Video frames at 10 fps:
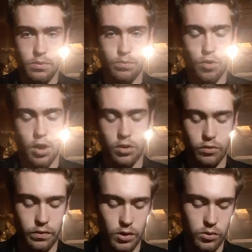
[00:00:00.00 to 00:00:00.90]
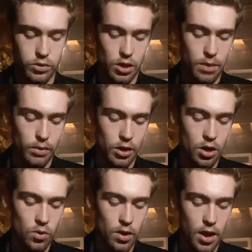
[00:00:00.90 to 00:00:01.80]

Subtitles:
product reviews, let me know,